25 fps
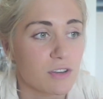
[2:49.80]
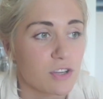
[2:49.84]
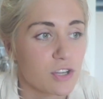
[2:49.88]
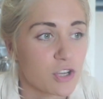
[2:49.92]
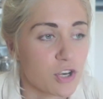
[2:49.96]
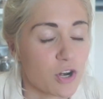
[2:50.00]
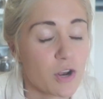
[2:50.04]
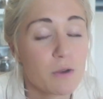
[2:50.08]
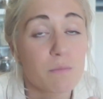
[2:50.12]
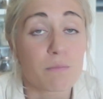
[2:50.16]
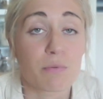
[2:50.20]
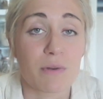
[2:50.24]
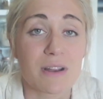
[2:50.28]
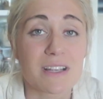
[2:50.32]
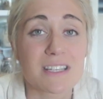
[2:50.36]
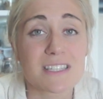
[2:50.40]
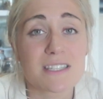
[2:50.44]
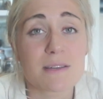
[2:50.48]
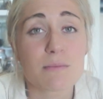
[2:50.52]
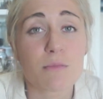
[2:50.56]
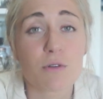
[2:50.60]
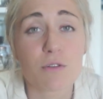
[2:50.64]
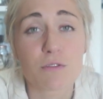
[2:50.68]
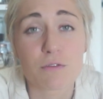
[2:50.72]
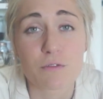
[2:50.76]
you know, bring
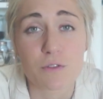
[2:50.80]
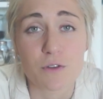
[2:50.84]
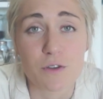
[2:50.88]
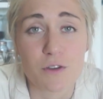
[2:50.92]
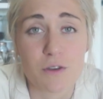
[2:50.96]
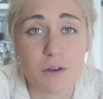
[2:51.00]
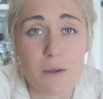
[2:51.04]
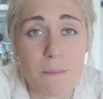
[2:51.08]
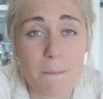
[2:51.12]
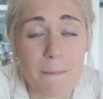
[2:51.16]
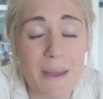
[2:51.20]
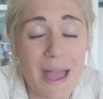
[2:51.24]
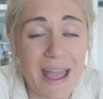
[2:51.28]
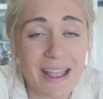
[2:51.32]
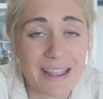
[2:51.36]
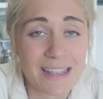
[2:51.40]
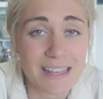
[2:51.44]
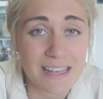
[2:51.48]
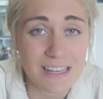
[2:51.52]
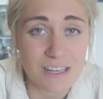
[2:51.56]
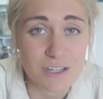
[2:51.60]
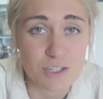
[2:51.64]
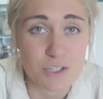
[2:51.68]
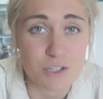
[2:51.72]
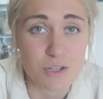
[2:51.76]
some more food
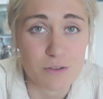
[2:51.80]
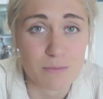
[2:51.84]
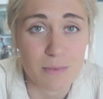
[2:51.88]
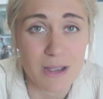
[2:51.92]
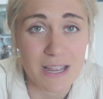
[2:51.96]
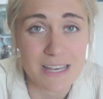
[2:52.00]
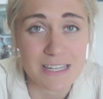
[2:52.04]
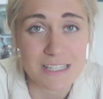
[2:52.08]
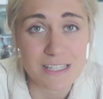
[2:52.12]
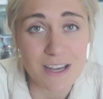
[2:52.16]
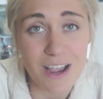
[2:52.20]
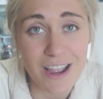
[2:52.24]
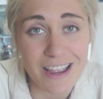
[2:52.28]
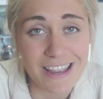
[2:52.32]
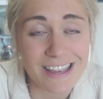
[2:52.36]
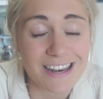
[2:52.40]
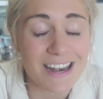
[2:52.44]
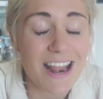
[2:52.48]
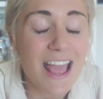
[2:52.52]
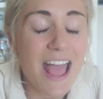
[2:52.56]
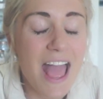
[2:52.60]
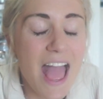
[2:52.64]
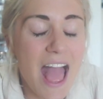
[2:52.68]
back into my diet.